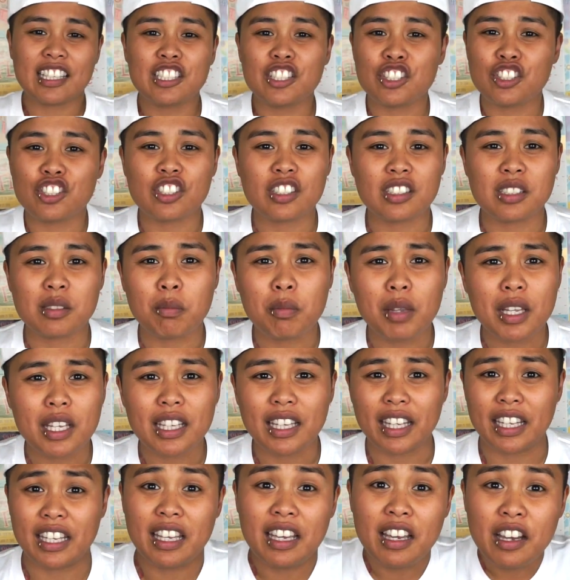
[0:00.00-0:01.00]
this is just
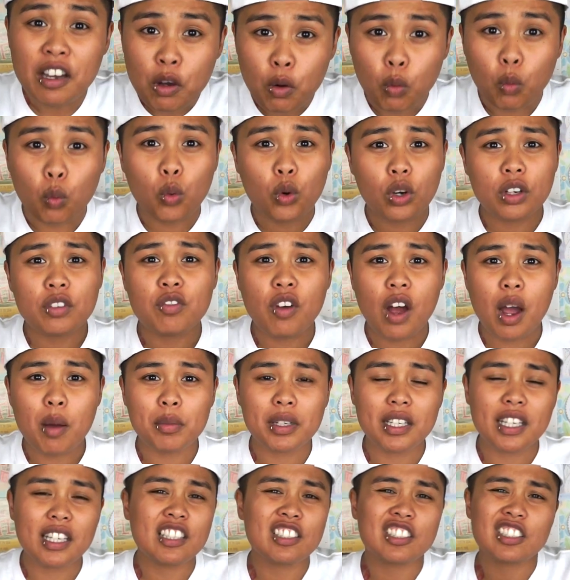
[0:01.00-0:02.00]
me like word
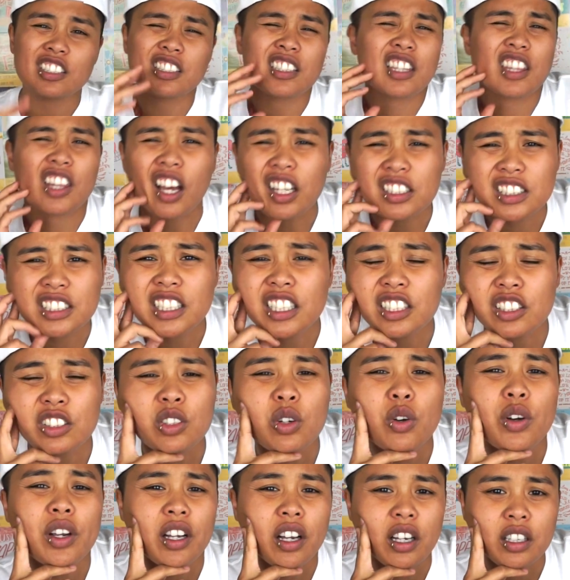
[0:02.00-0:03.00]
vomiting just thoughts that are
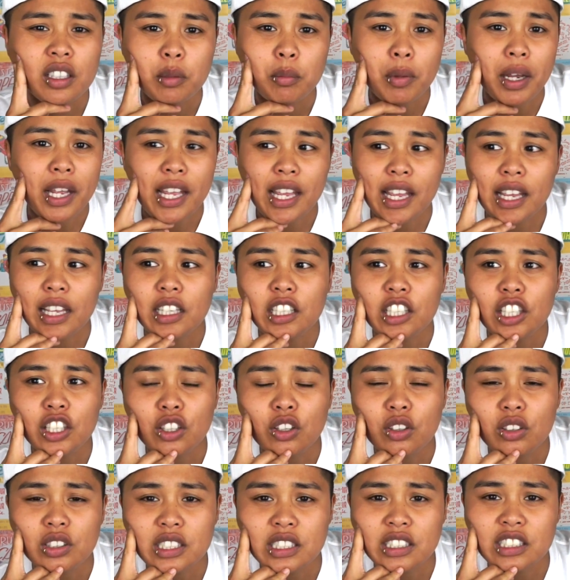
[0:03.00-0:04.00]
going on in my head, you
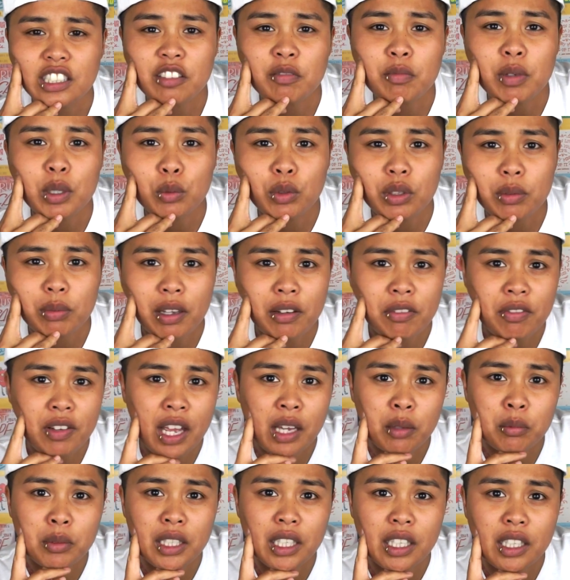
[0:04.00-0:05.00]
know, since I've been with my
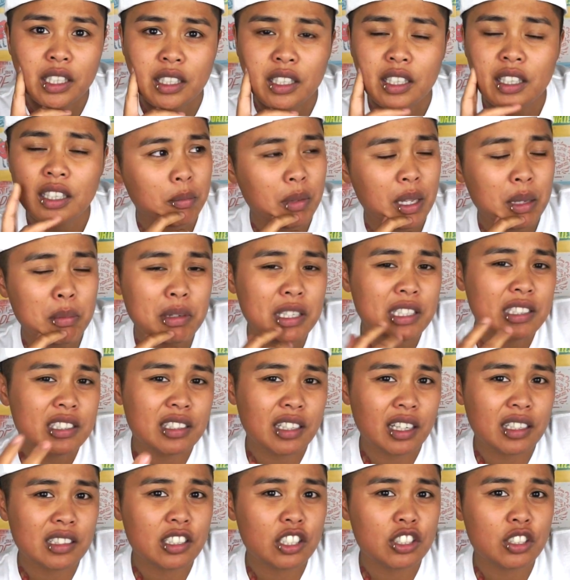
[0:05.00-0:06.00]
family, and maybe it's
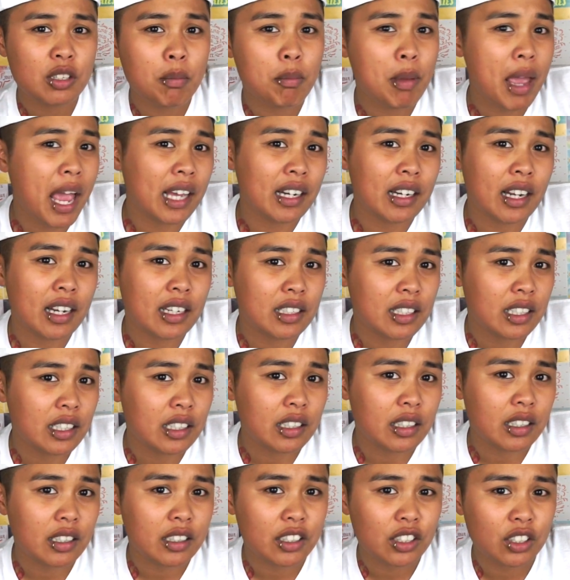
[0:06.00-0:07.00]
not such a bad
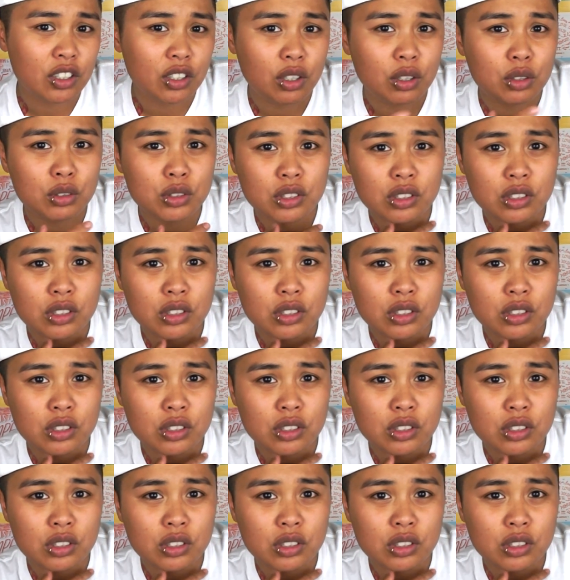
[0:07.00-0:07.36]
idea, you know?